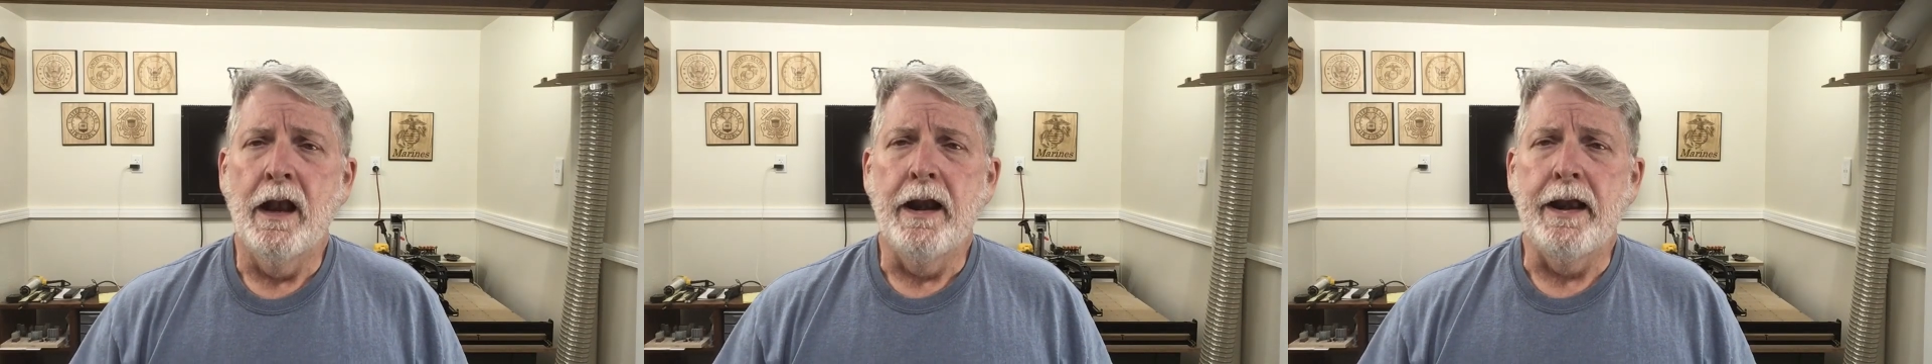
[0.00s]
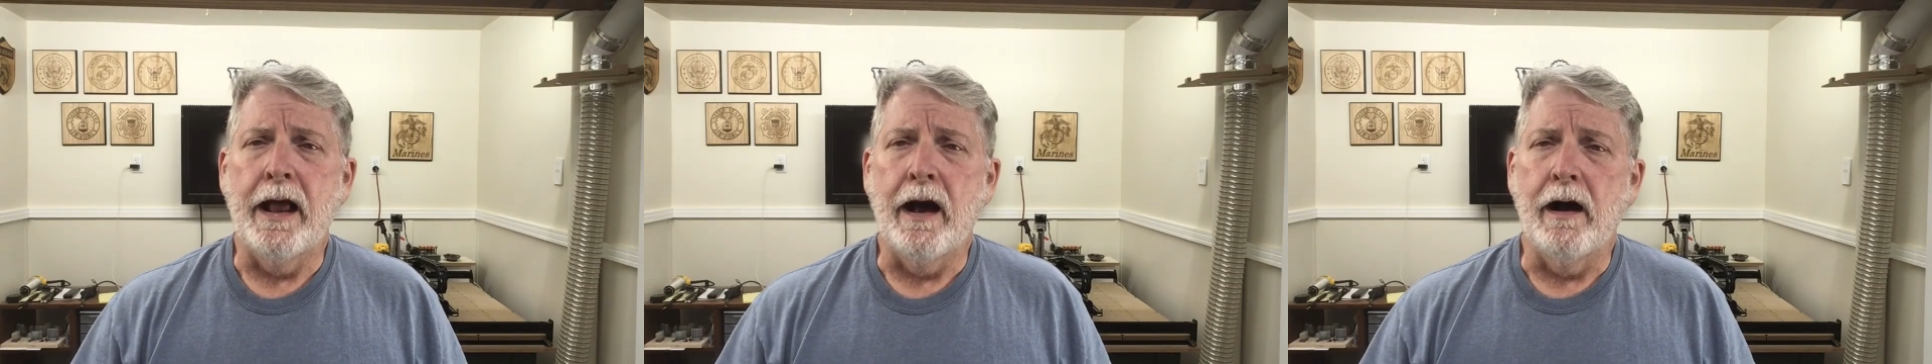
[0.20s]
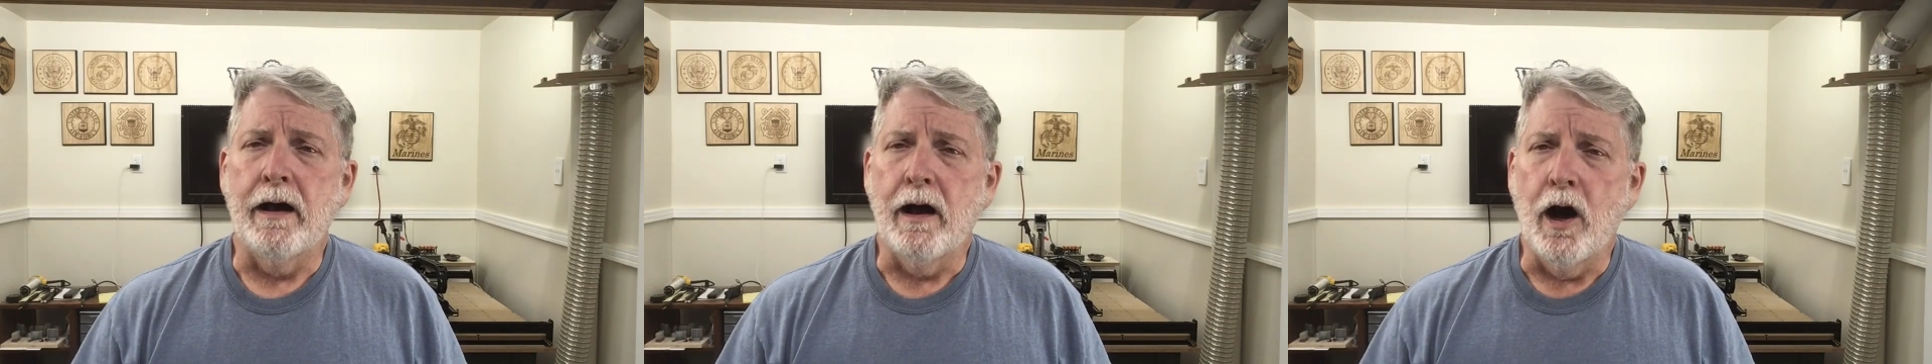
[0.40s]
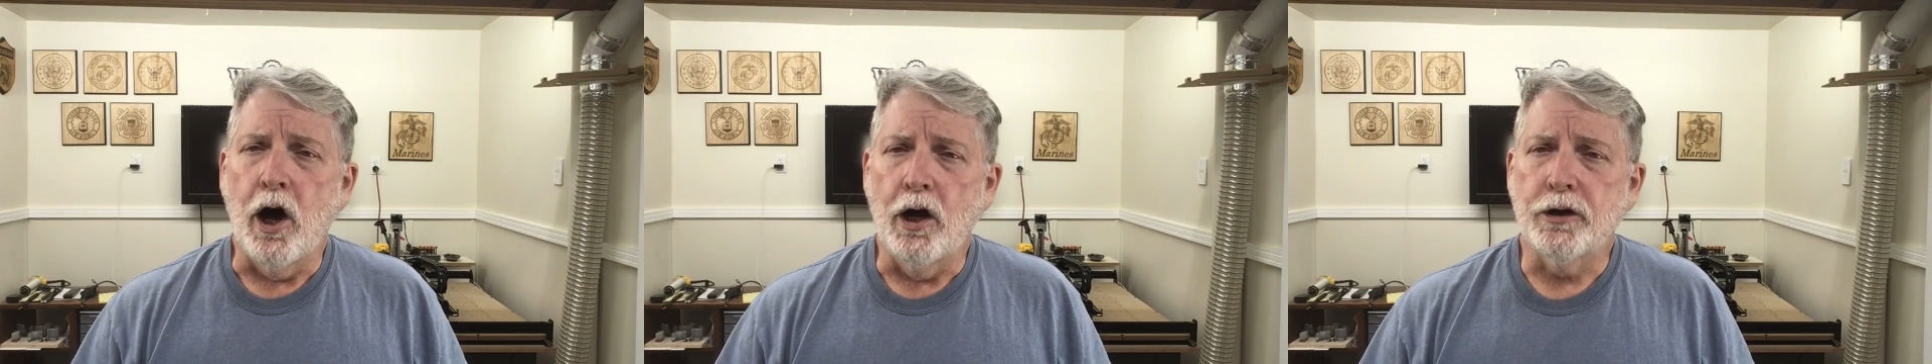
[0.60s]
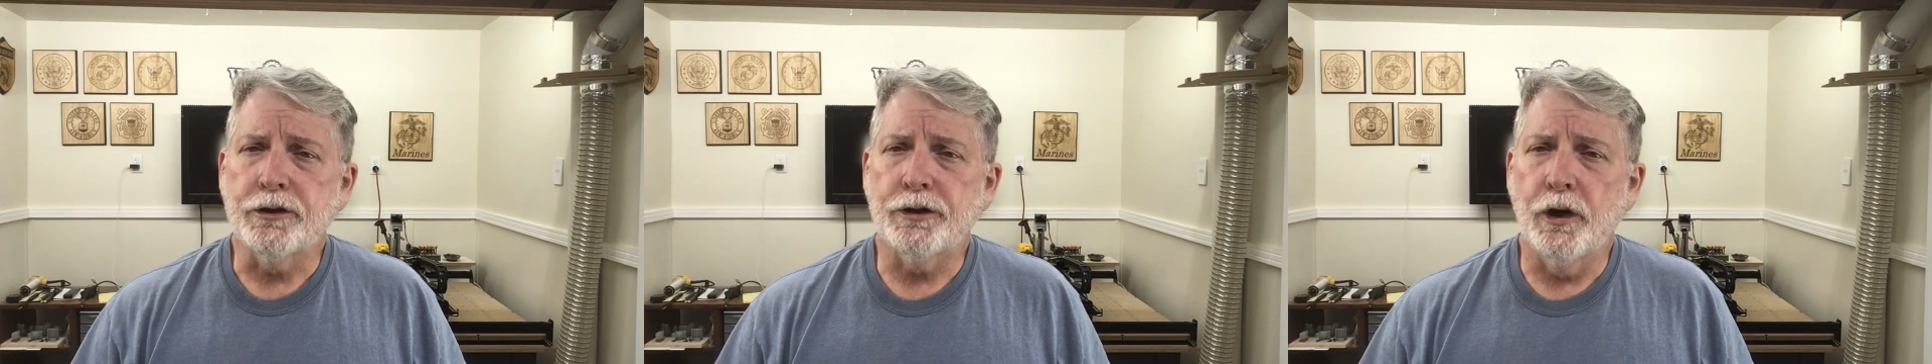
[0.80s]
Now, I
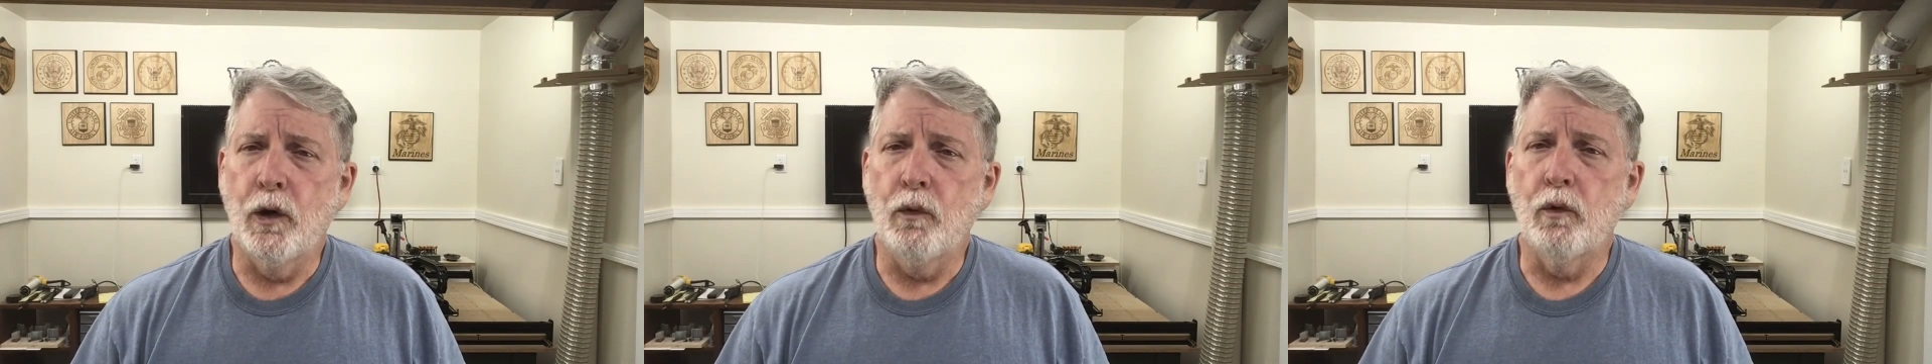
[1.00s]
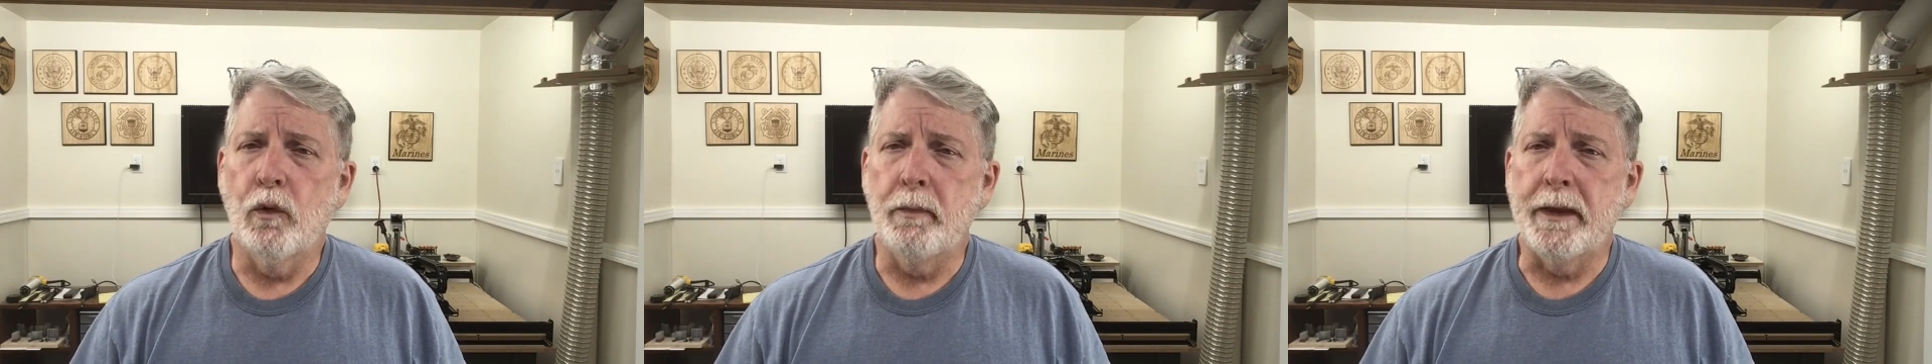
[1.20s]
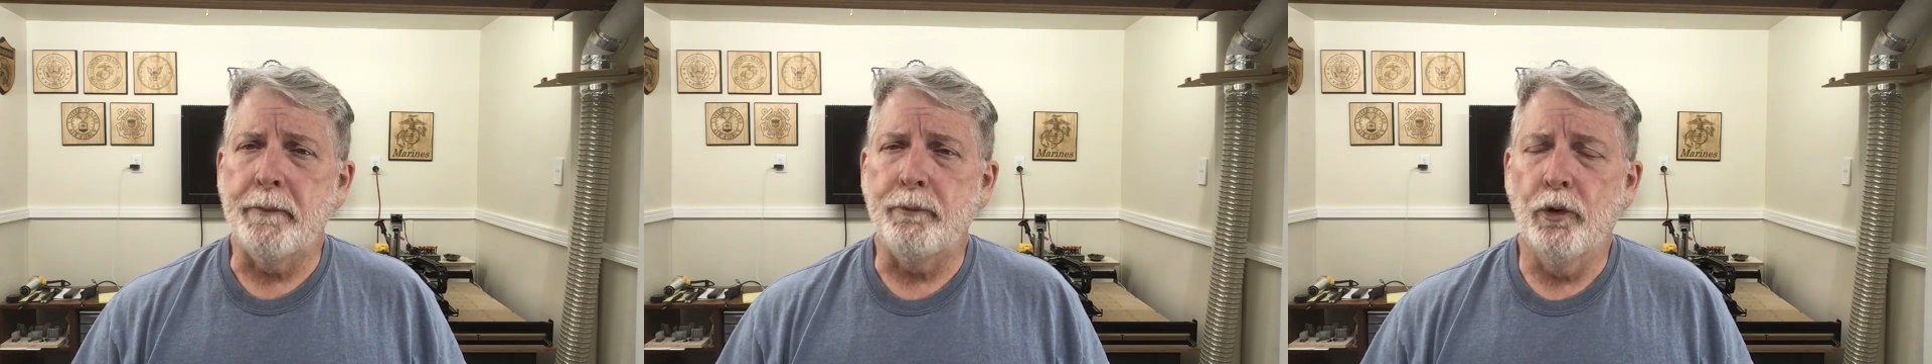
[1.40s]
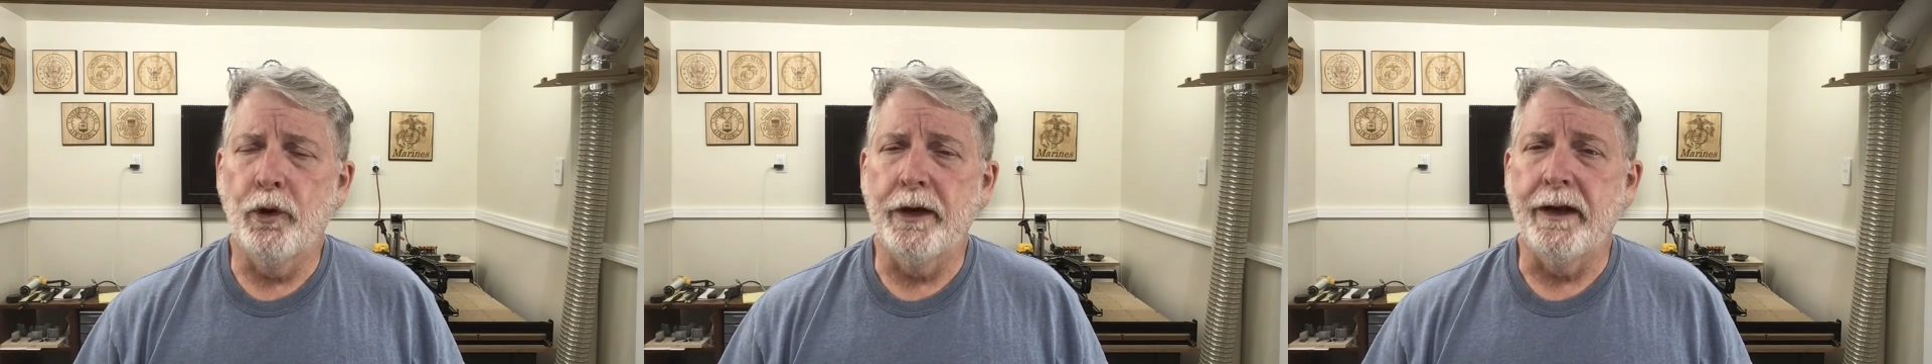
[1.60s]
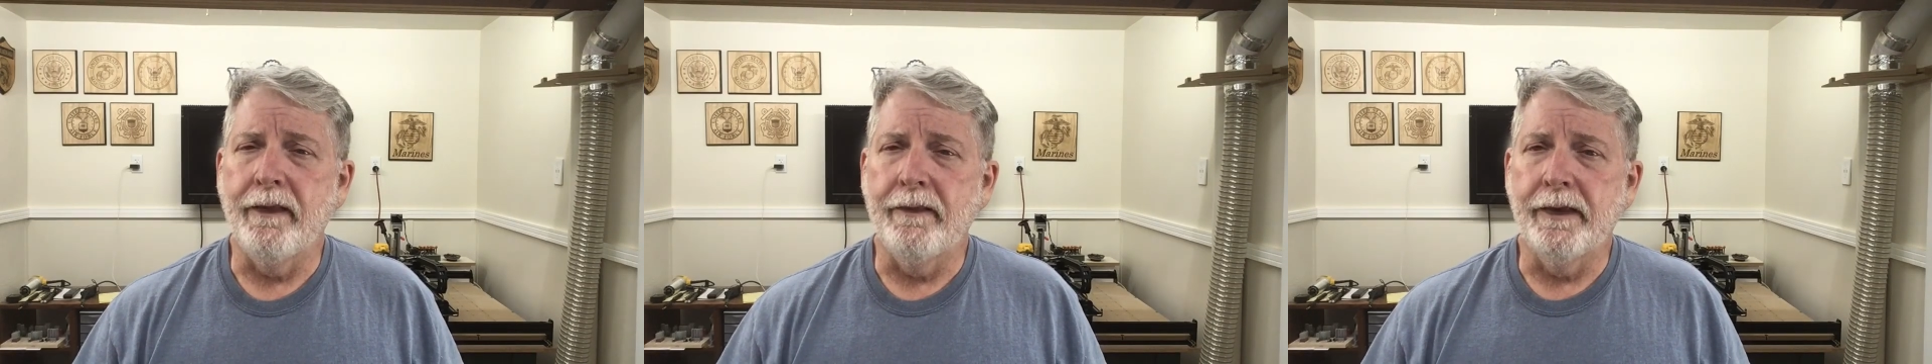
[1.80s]
also will be putting